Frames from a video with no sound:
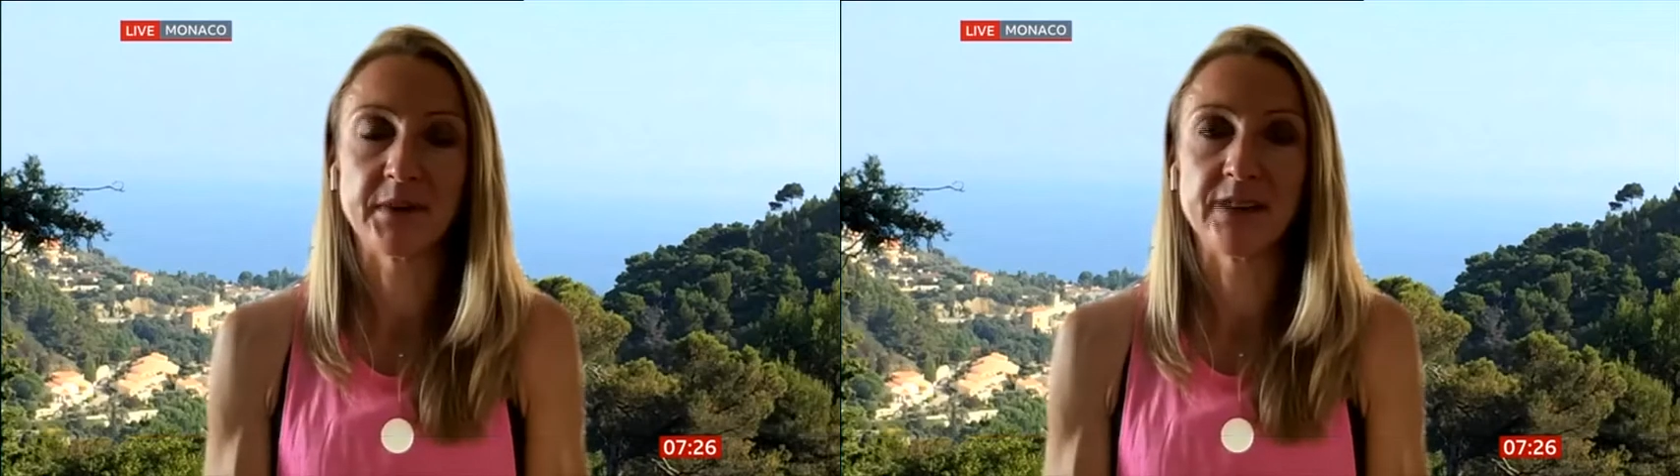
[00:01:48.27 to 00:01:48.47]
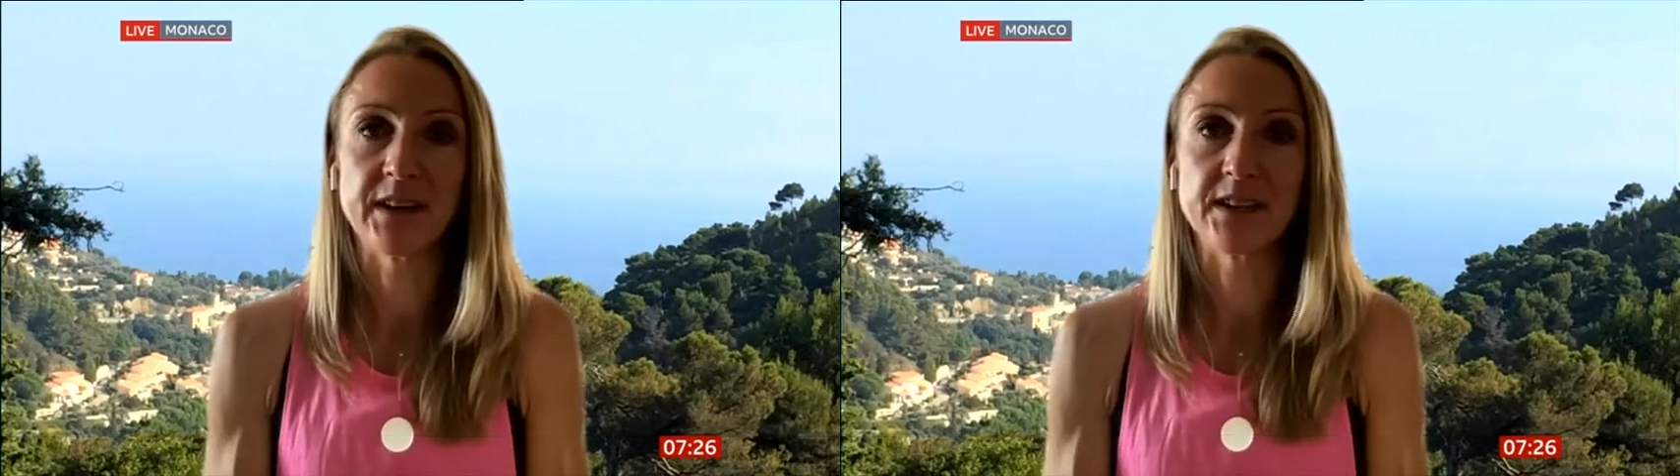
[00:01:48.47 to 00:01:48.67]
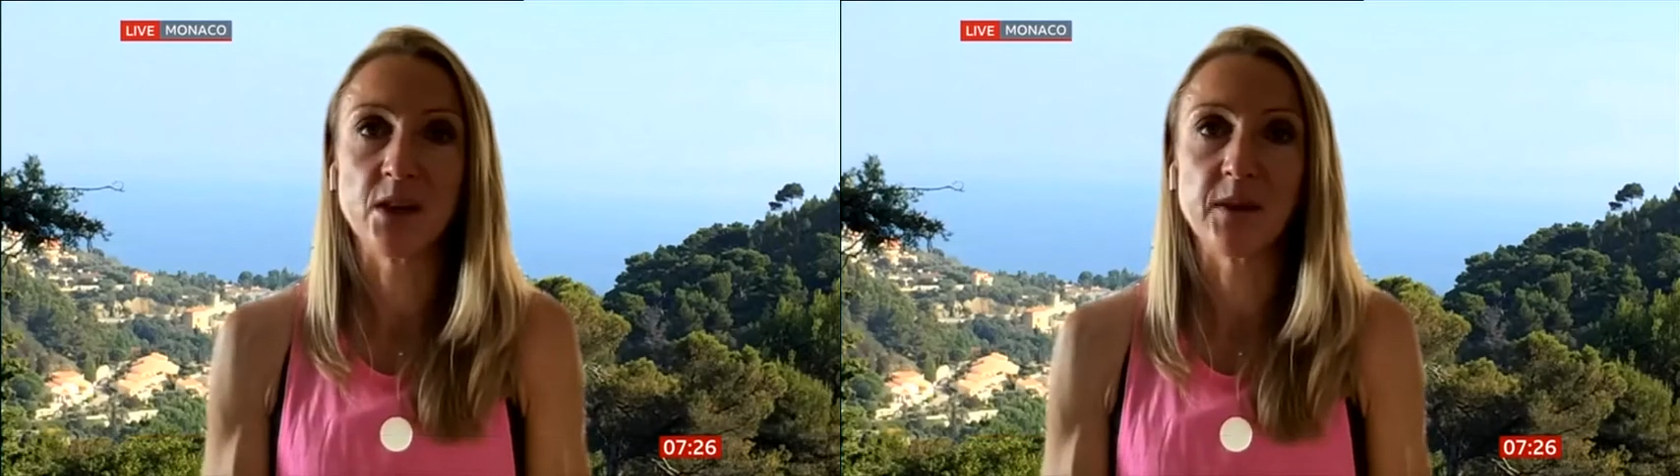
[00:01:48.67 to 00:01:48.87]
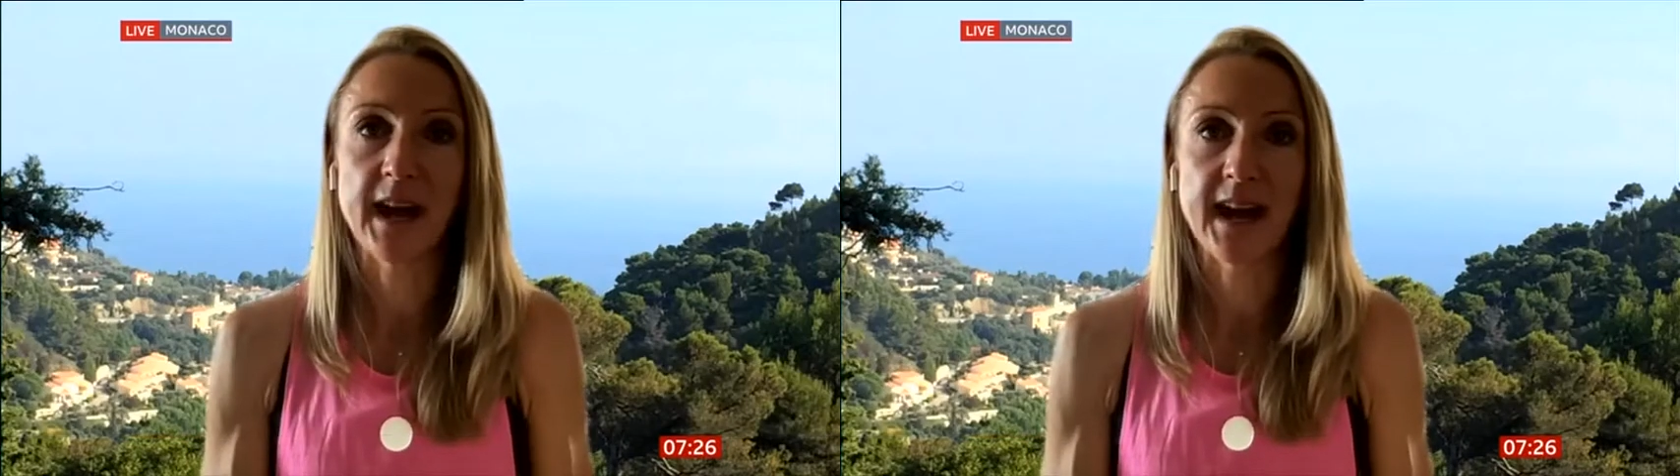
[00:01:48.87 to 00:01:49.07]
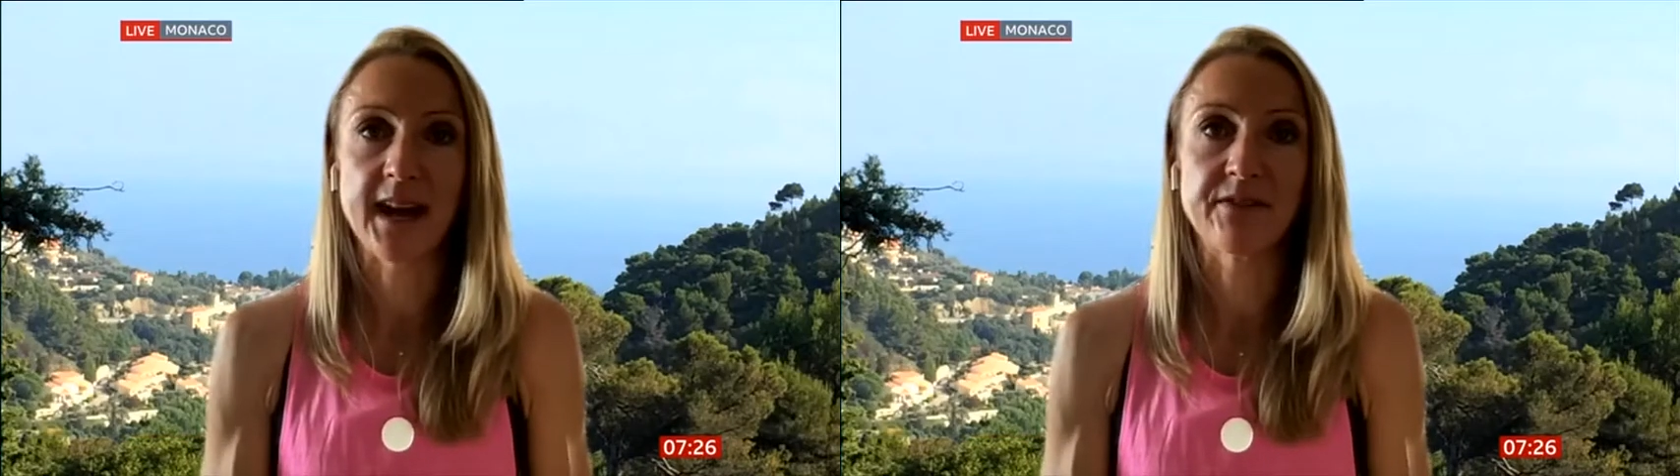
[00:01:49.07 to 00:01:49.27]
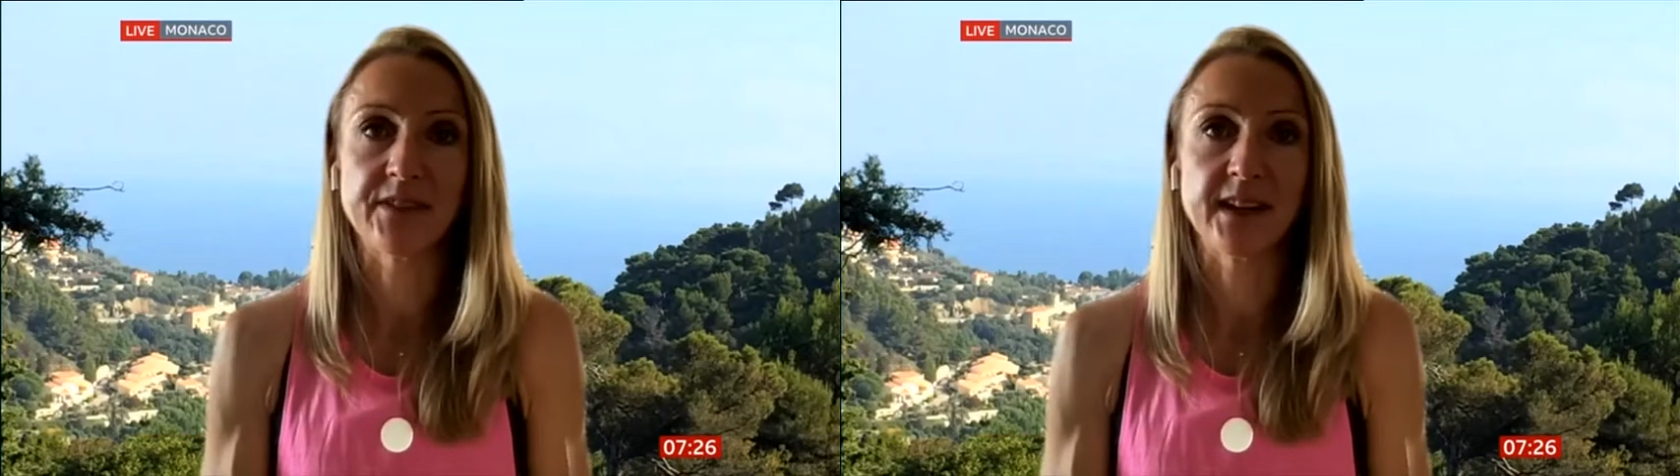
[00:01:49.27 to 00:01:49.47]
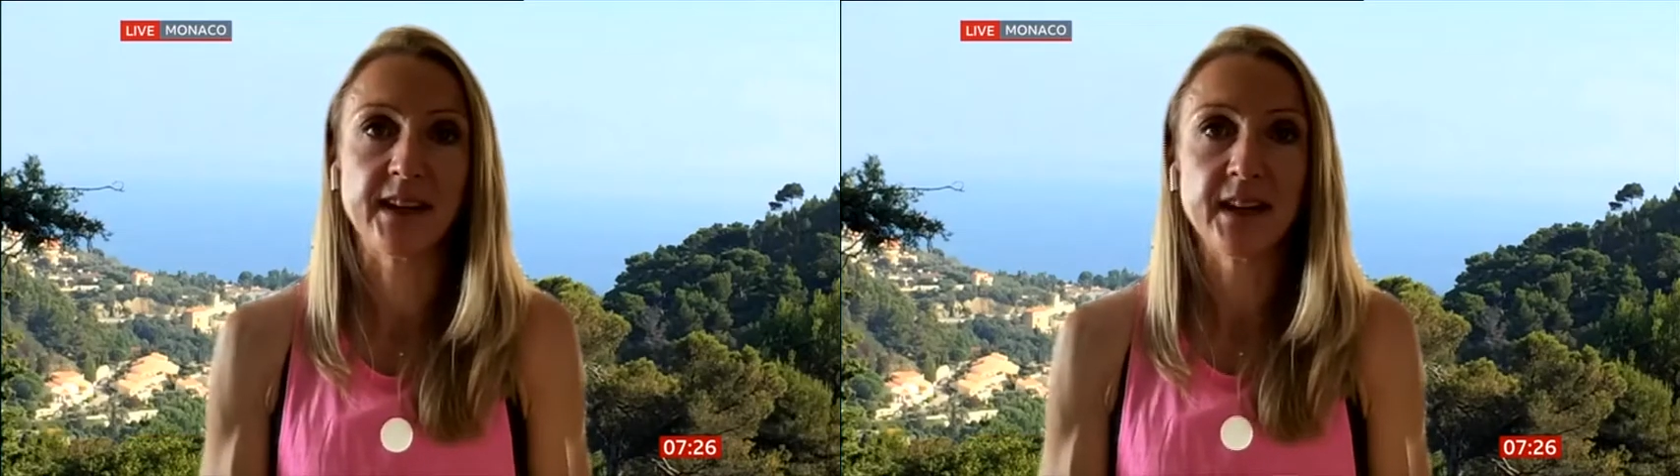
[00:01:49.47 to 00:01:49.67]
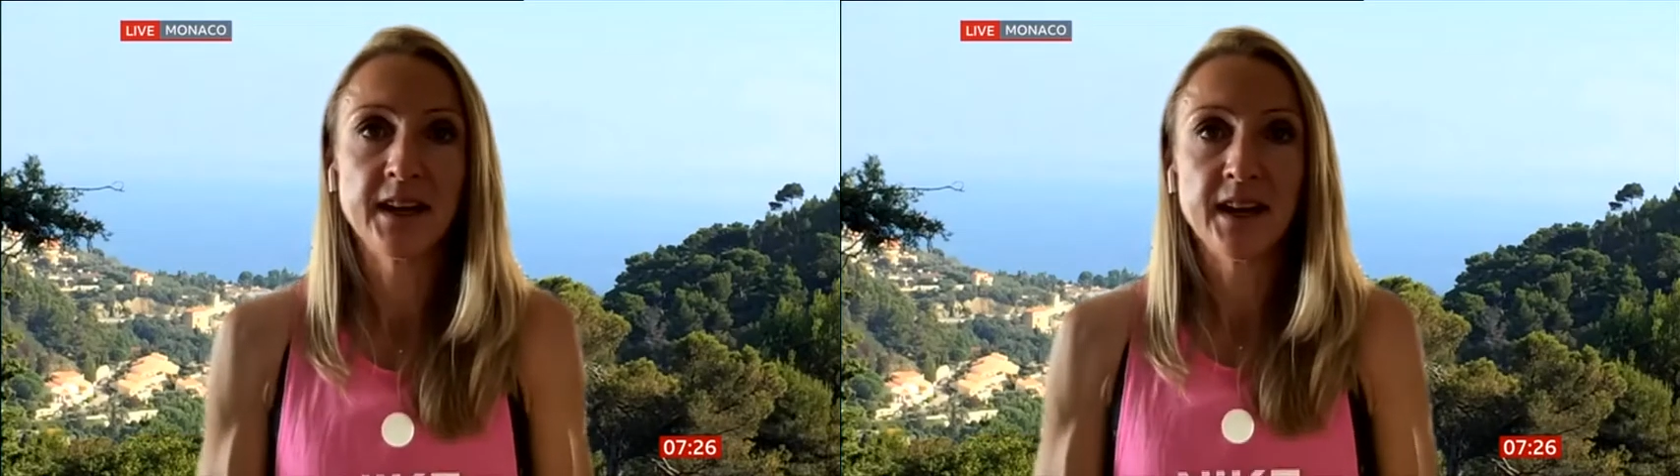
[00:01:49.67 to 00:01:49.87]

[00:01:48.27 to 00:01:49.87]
But if they don't have the